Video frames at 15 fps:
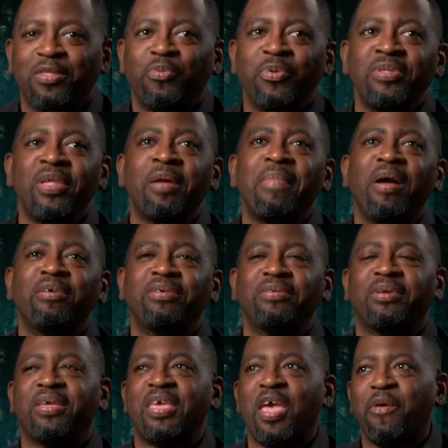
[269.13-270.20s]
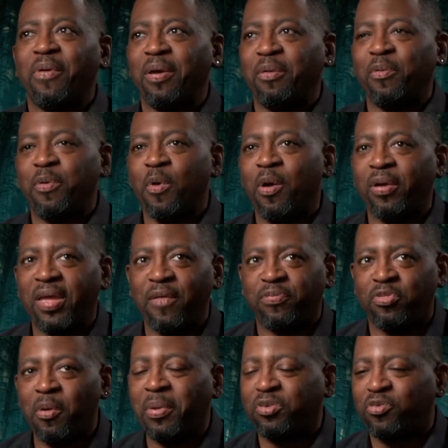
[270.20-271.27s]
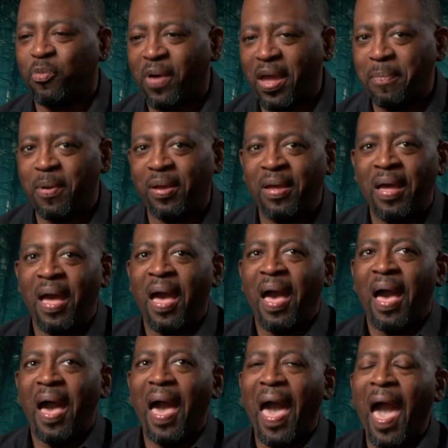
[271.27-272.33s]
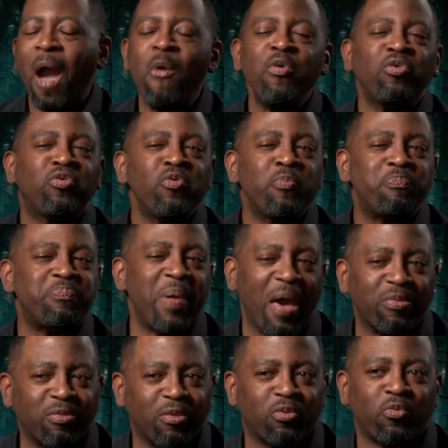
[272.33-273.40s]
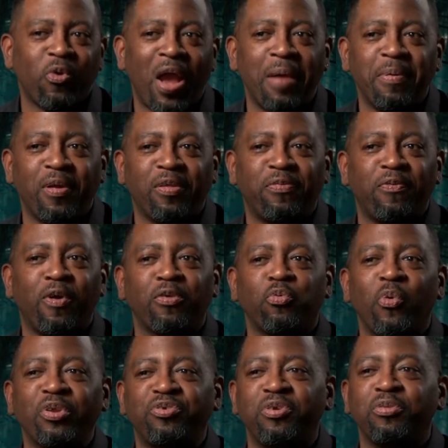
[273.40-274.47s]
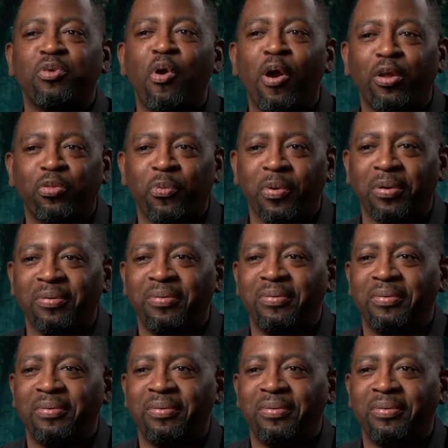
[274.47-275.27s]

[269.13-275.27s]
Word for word: So when you think about Ciara, we won't give so much away, but how would you best describe her as far as what she's going through?